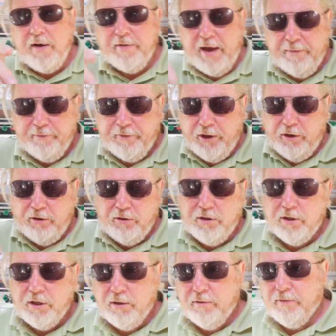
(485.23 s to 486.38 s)
amp
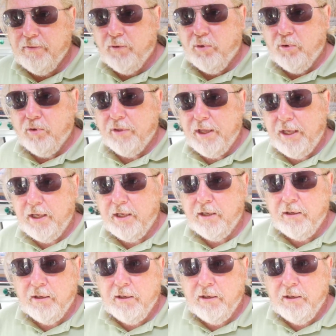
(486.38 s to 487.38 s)
fuse for the